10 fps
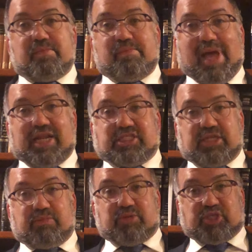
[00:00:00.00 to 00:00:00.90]

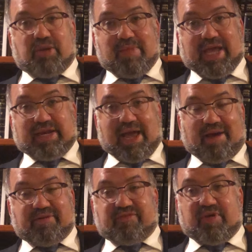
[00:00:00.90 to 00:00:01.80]
Medicine which are made
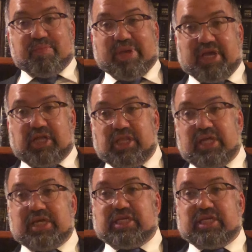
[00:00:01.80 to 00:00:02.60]
out of a pill.